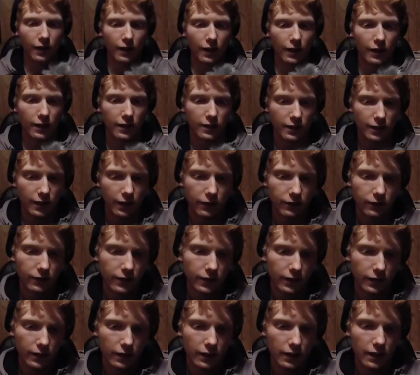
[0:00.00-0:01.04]
It's
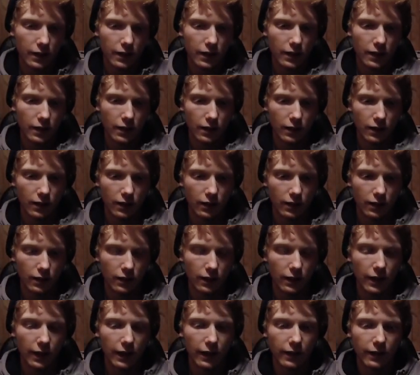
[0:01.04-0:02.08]
definitely
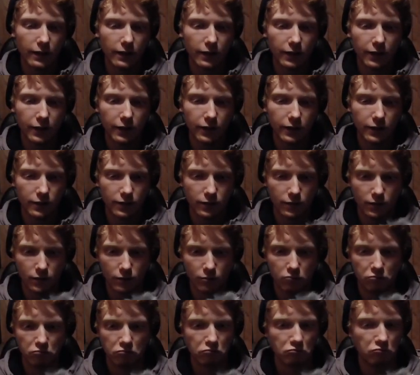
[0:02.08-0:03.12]
getting there,
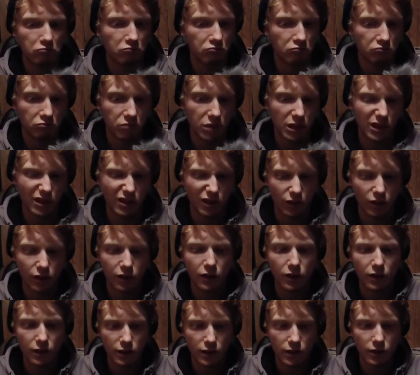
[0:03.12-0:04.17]
but no, you
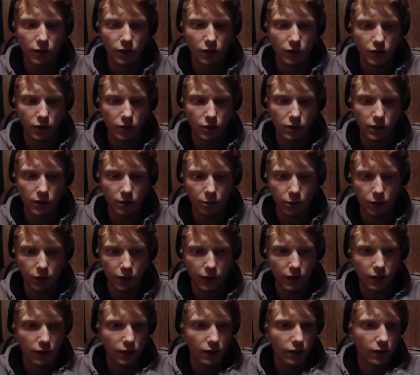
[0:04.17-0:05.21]
can still use it
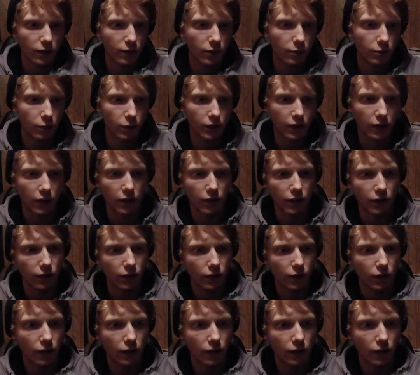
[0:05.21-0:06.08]
pretty good.